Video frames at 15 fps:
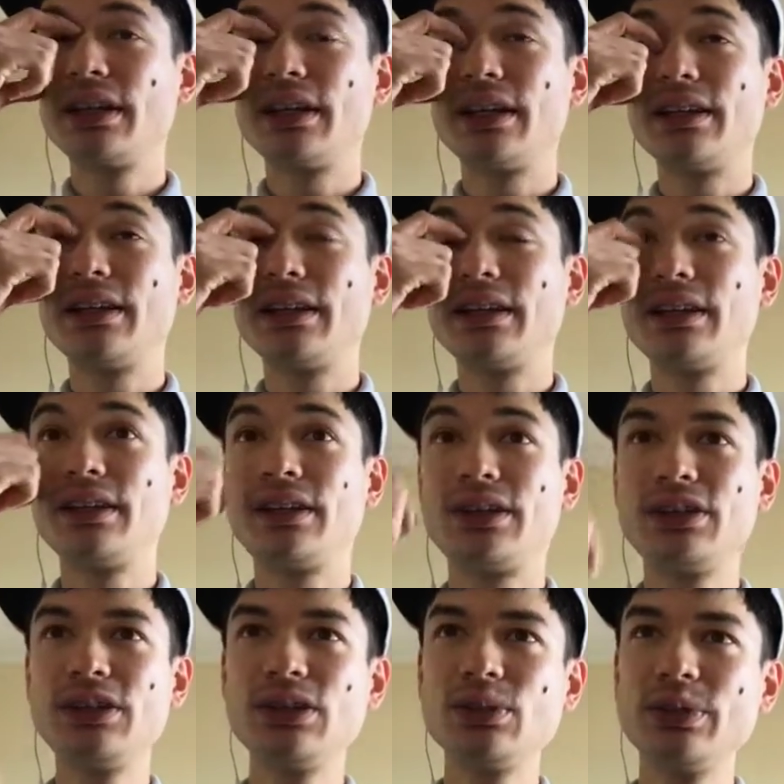and then uh,
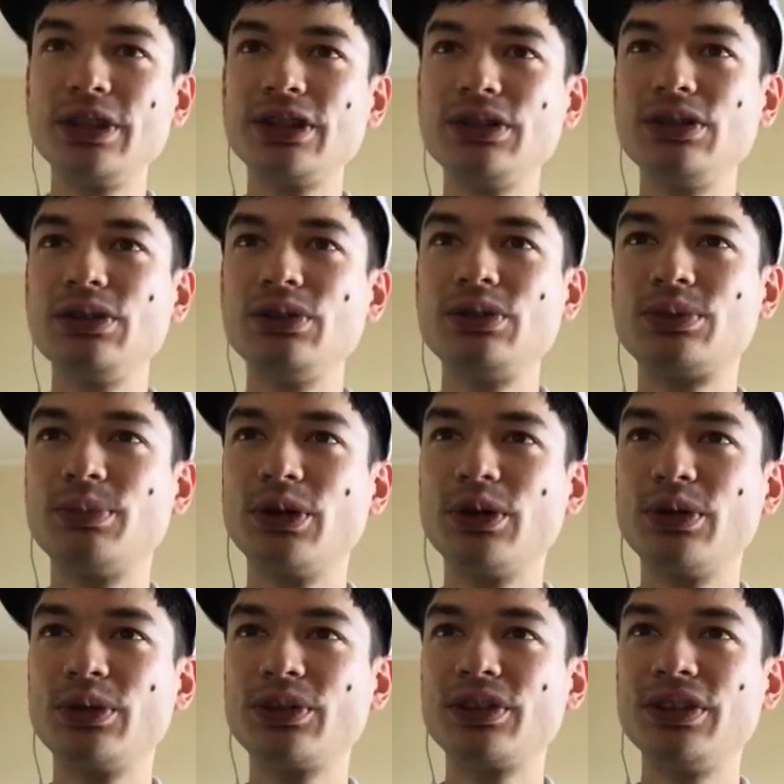here we can use
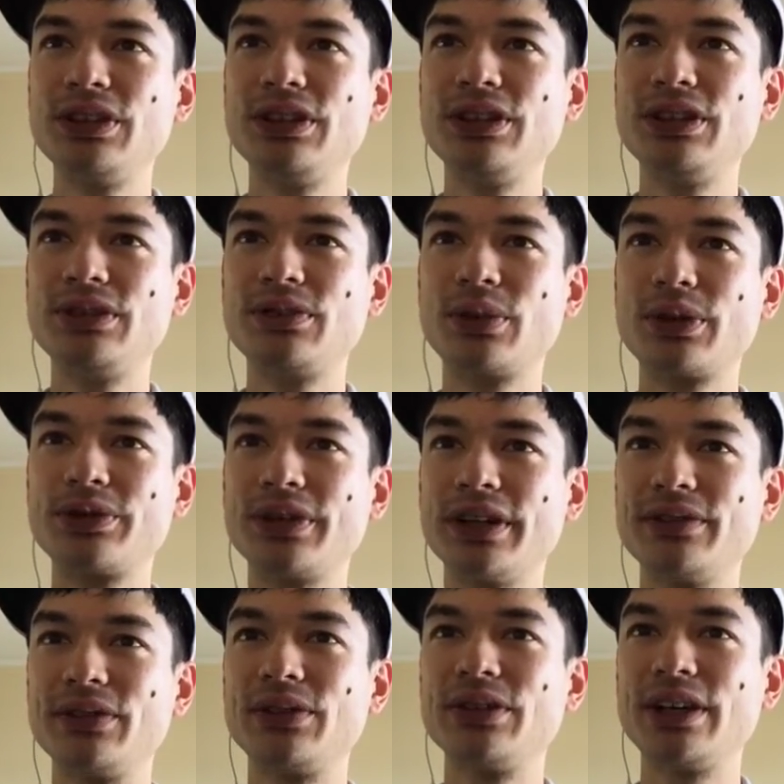mostly
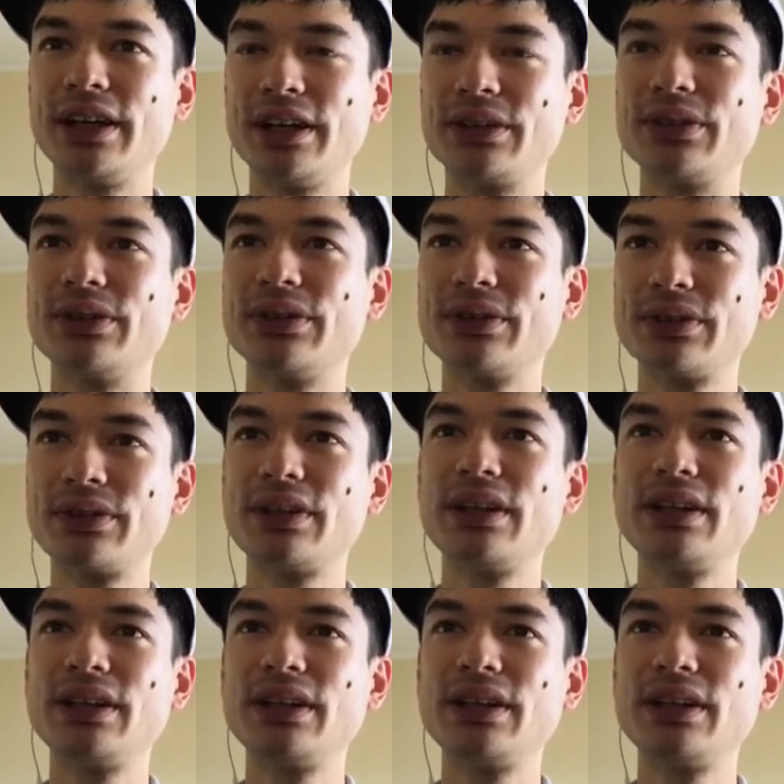45 degree angles,